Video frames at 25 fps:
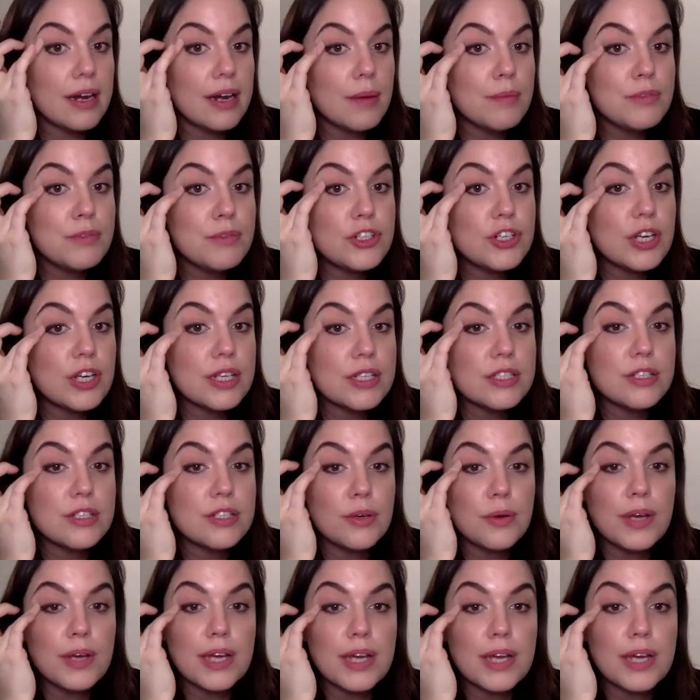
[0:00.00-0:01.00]
I'm just
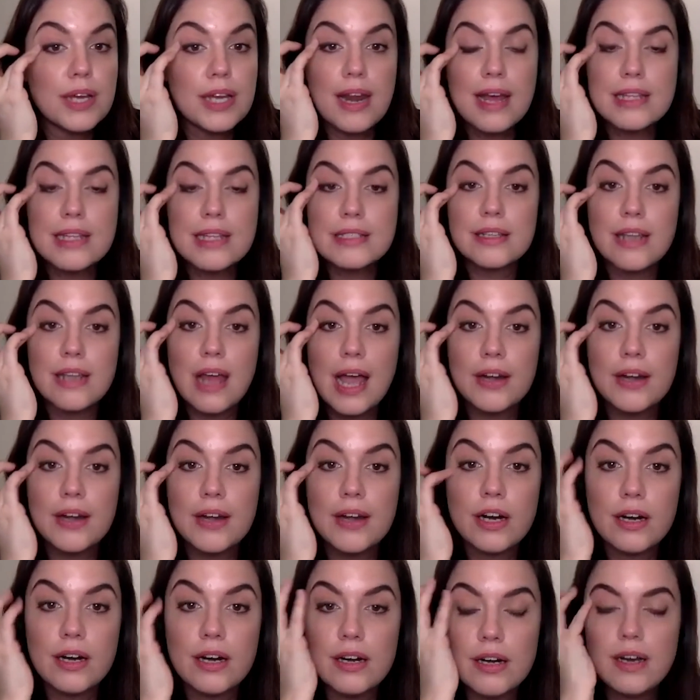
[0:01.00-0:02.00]
doing it as
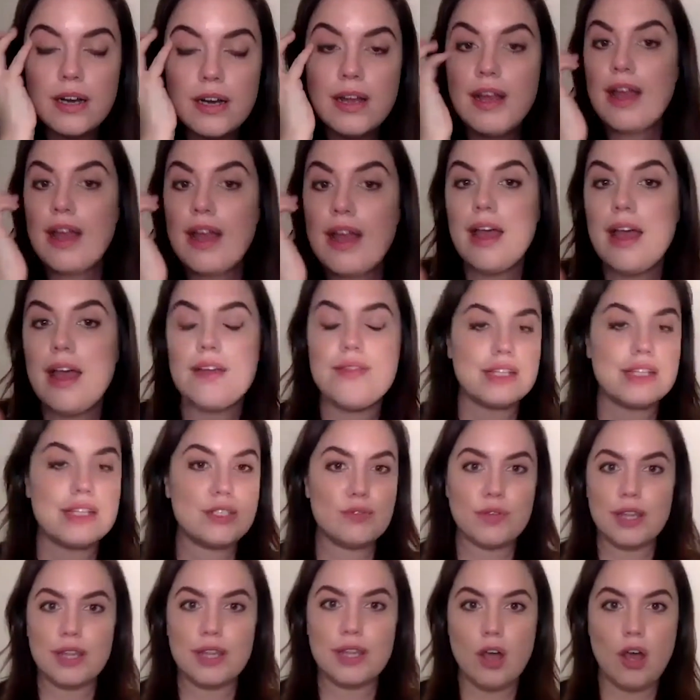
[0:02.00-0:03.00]
liner, and
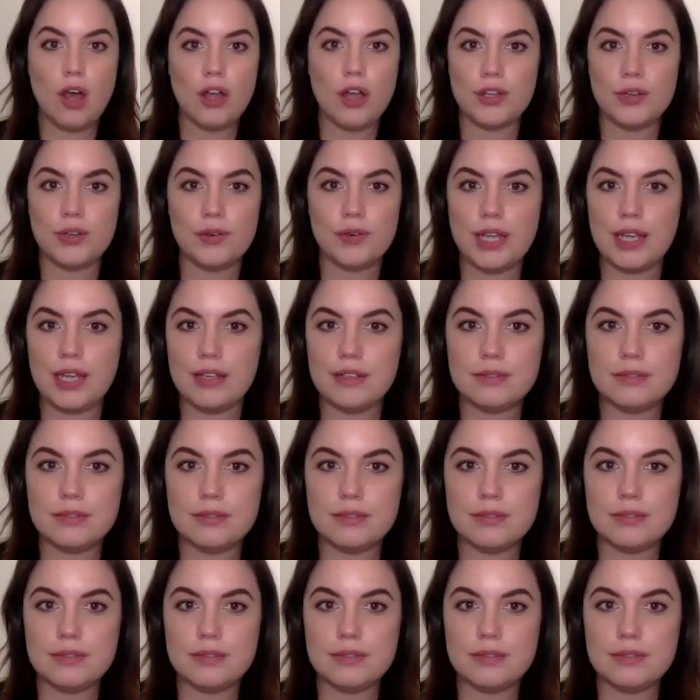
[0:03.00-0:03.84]
that's really all you need.